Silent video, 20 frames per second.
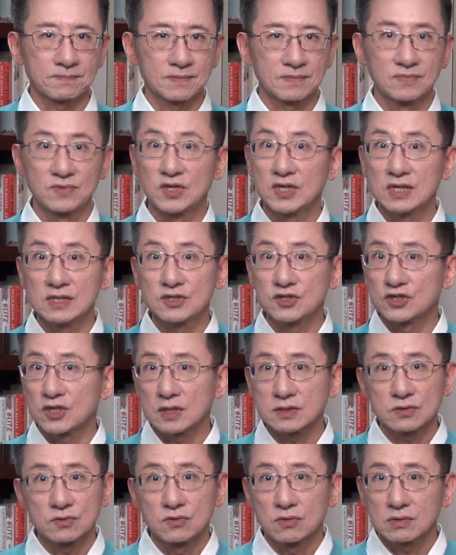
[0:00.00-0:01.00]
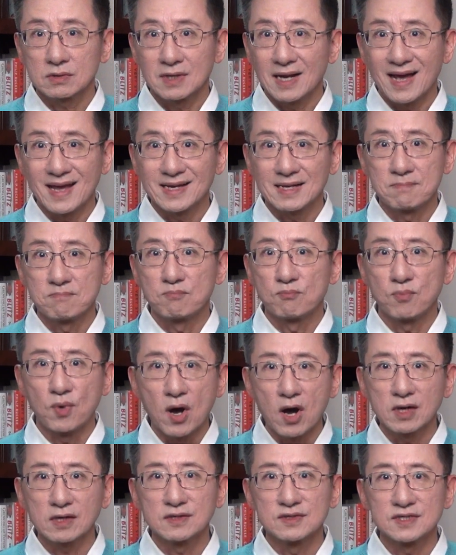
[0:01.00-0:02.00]
These just look like
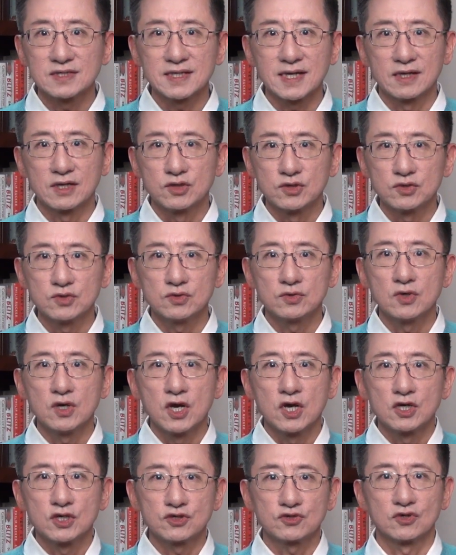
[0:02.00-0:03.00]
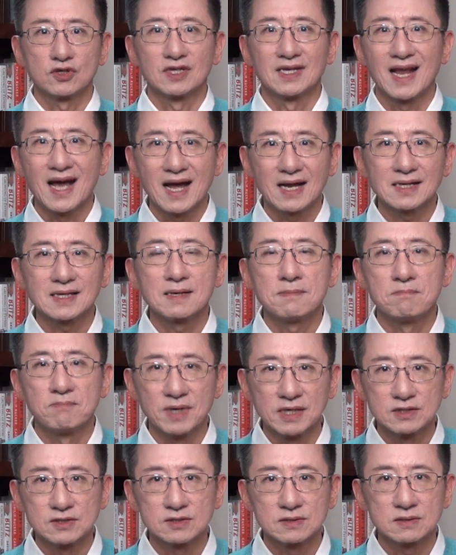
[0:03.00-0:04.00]
bargains that you should not
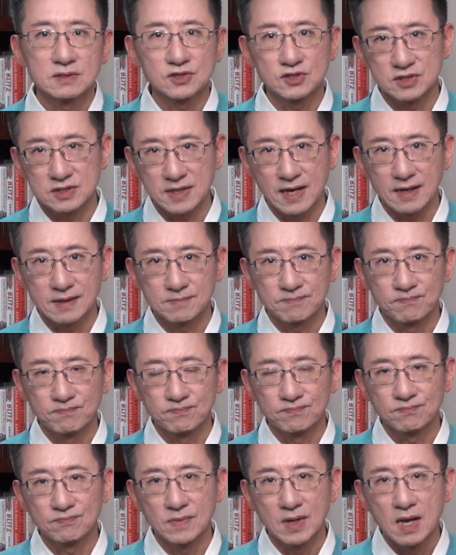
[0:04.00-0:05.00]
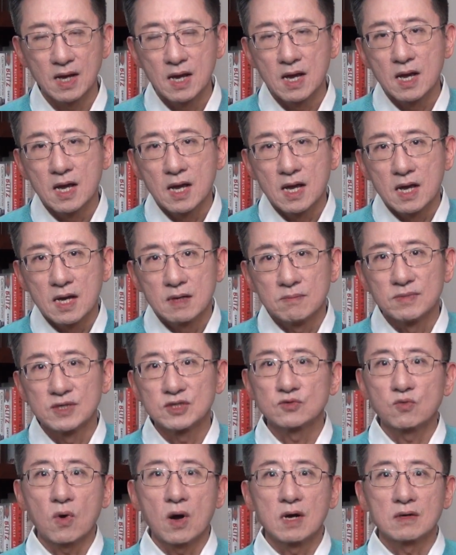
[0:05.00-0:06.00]
miss, she said.
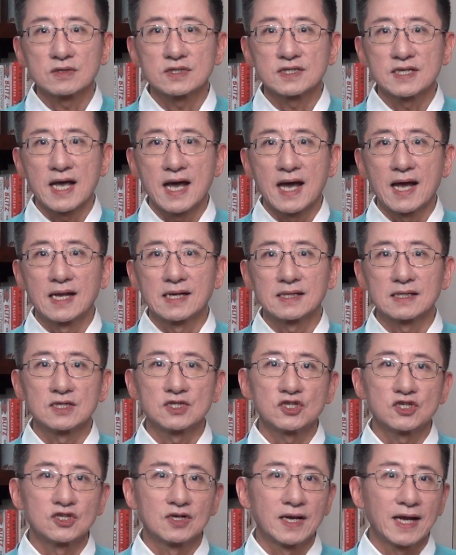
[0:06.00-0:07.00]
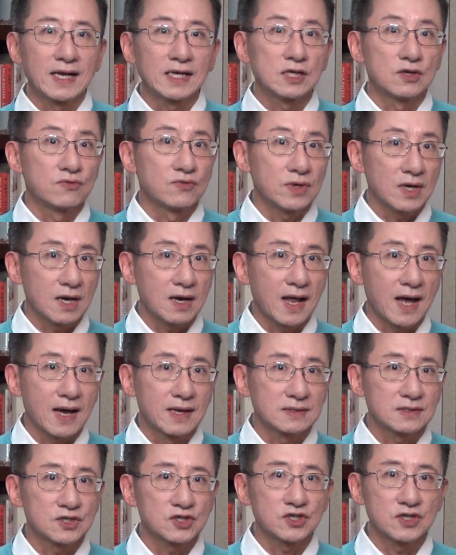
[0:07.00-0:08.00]
Ms. Wang said she later
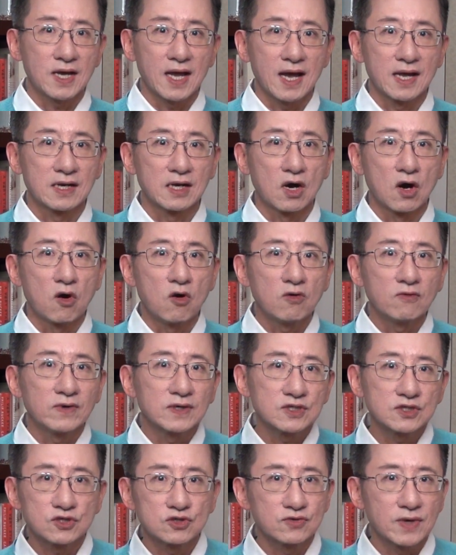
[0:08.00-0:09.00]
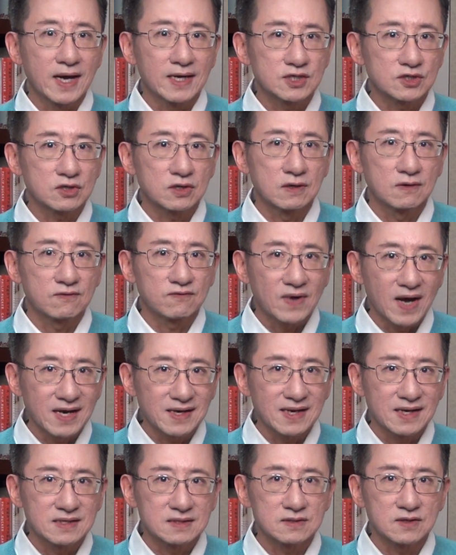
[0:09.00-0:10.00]
realized she had overstretched her
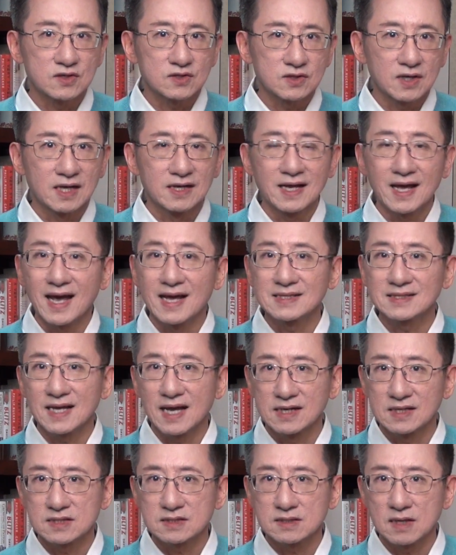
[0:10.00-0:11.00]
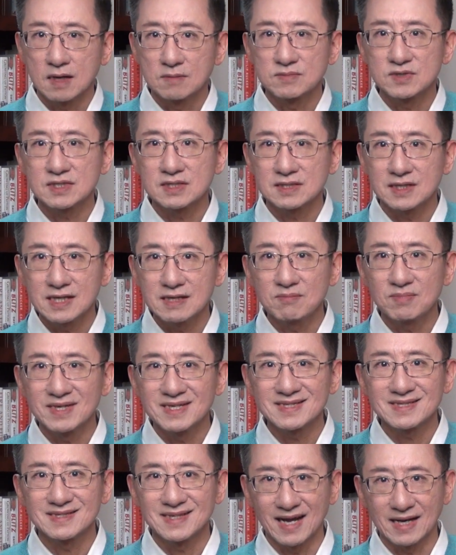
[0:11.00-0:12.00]
finances and has had some
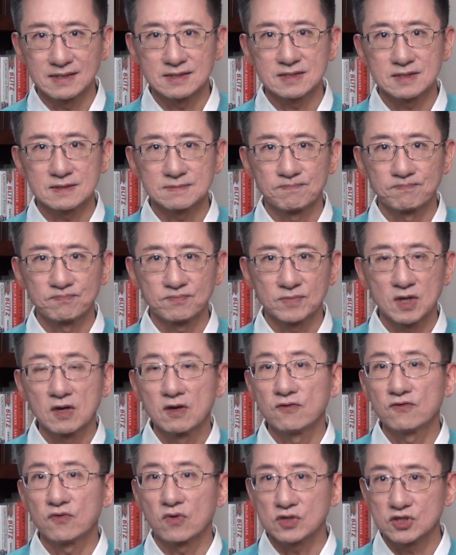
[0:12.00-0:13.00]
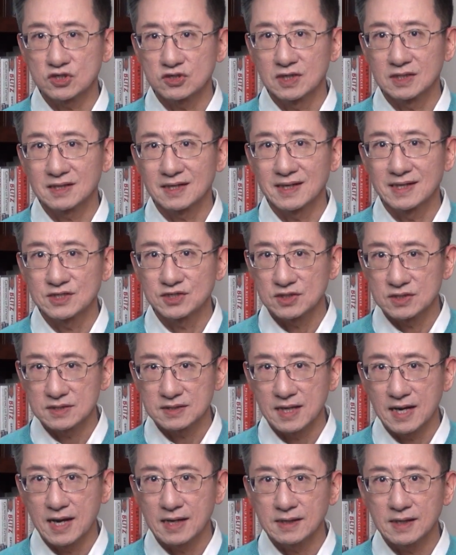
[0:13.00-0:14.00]
sleepless nights. Fortunately, she
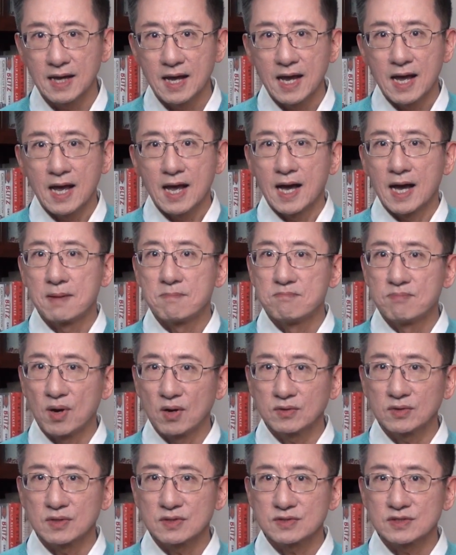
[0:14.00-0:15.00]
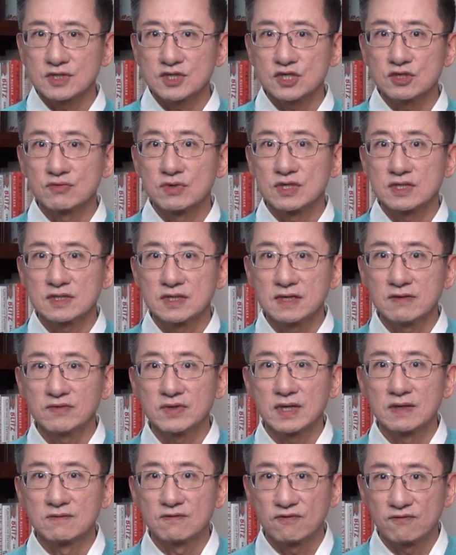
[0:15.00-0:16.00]
said, a bonus she received
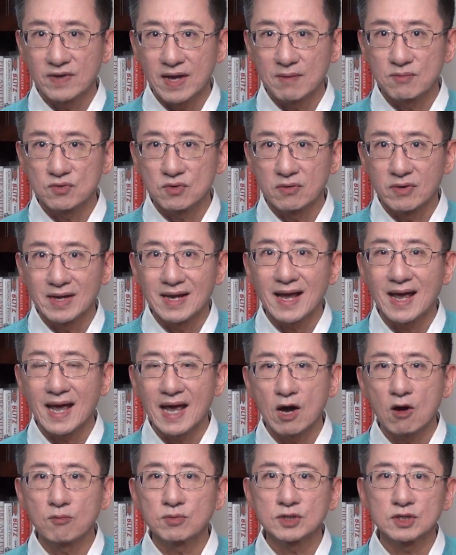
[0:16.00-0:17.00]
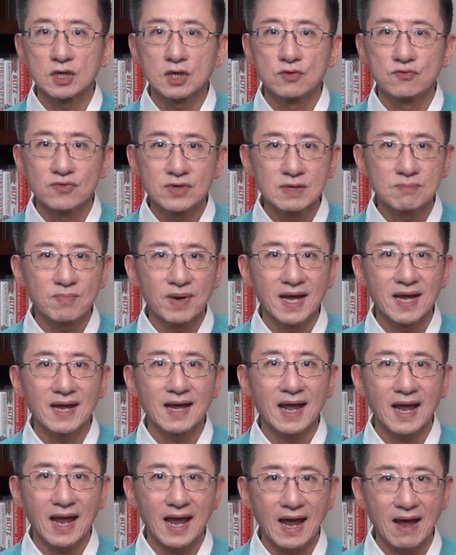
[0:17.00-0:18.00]
in February helped her
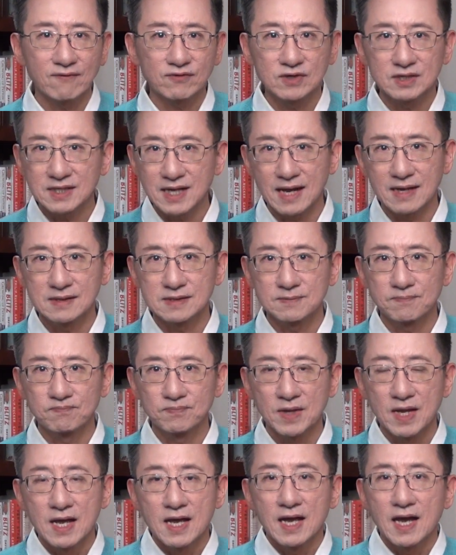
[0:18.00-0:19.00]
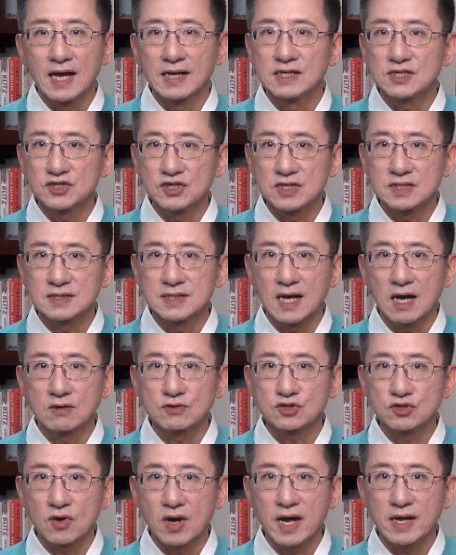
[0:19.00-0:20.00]
repay half the debt, and she is now
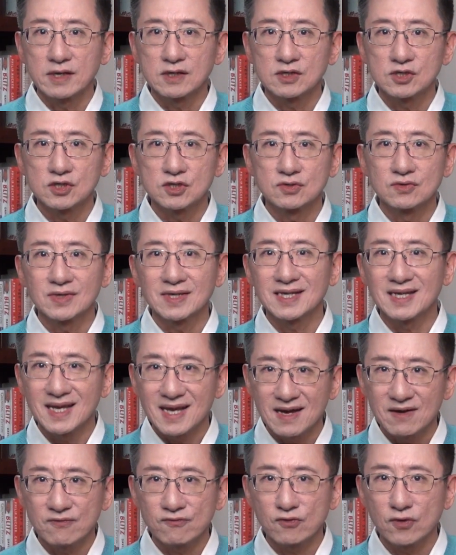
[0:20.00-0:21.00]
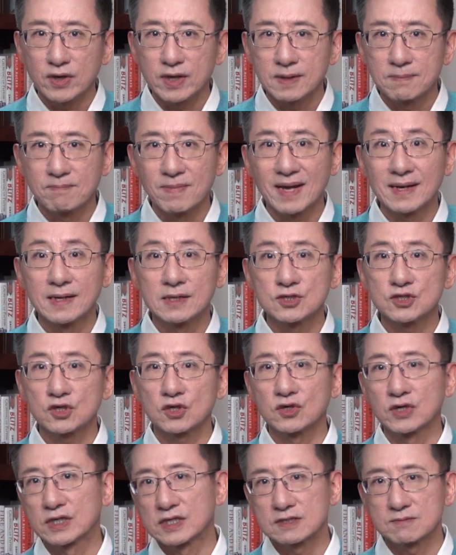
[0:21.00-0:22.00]
trying to carefully manage
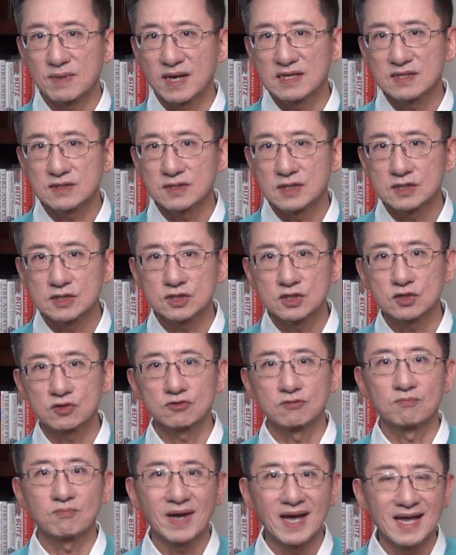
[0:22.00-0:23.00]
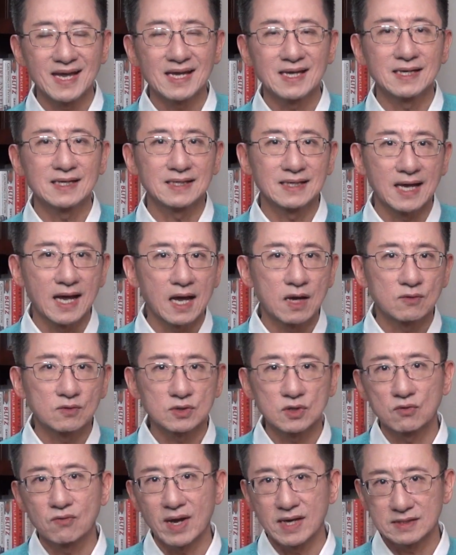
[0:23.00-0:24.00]
her expenses to pay down
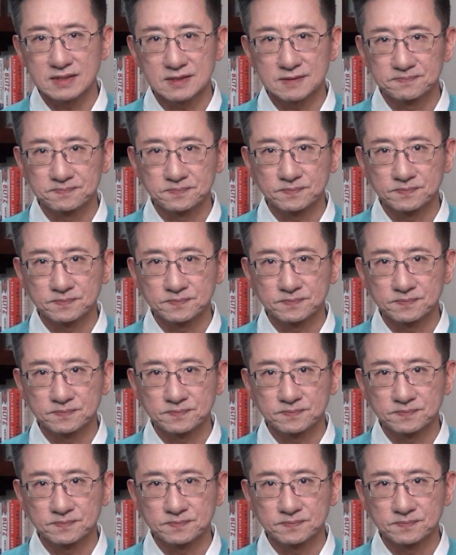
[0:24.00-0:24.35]
the rest.